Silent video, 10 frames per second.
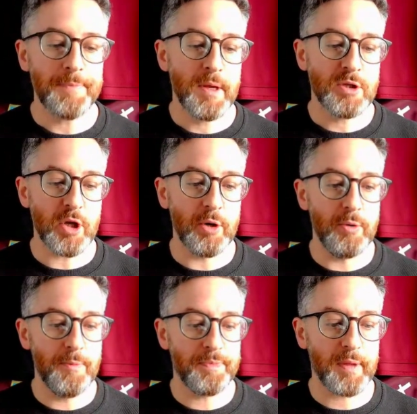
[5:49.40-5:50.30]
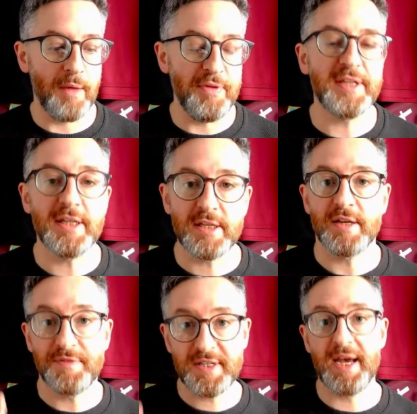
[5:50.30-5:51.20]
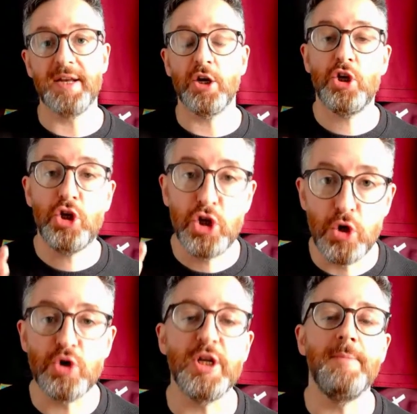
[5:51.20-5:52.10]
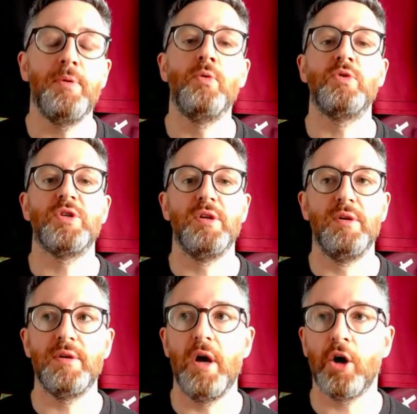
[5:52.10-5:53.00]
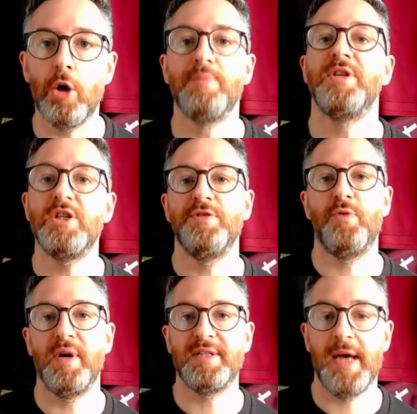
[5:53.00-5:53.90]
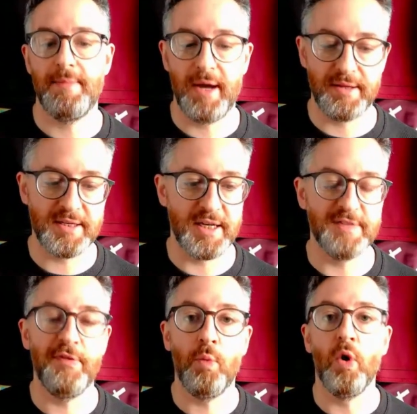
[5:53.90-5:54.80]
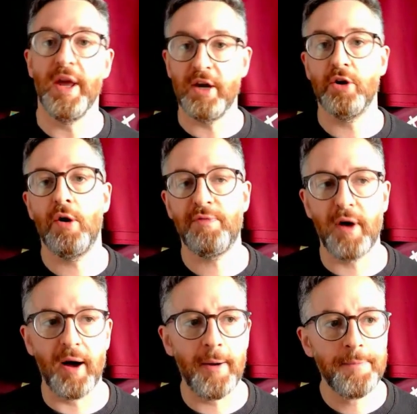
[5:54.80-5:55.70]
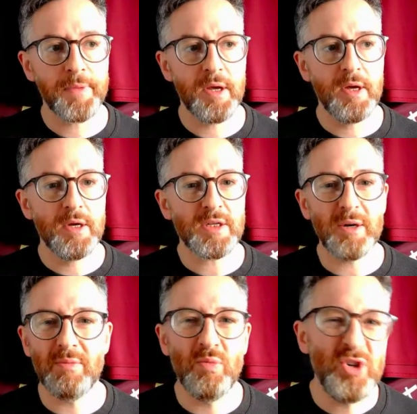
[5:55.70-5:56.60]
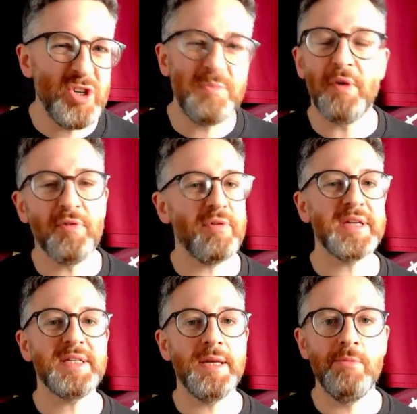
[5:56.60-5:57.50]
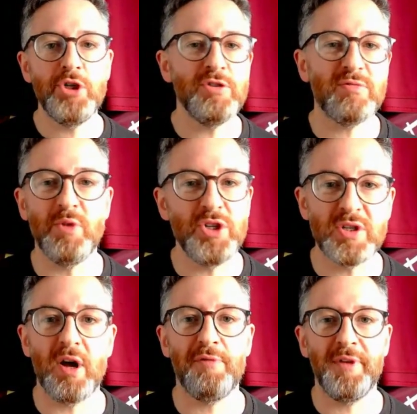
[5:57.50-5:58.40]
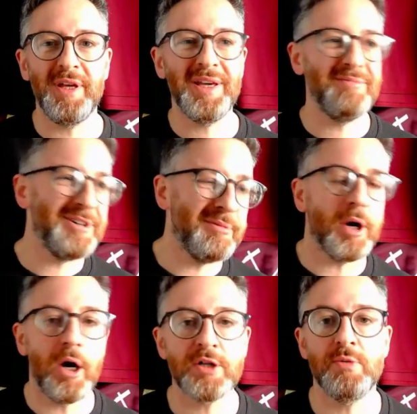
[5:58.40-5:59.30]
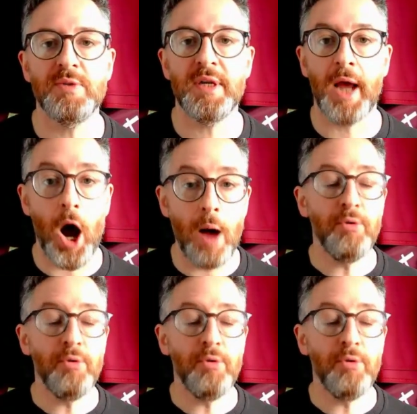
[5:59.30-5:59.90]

So, and this is, as I've said, a hugely important uh, competition for West Ham out this season for what it could offer. So would you bother resting? Would you would you start thinking when we got Arsenal Sunday? I'm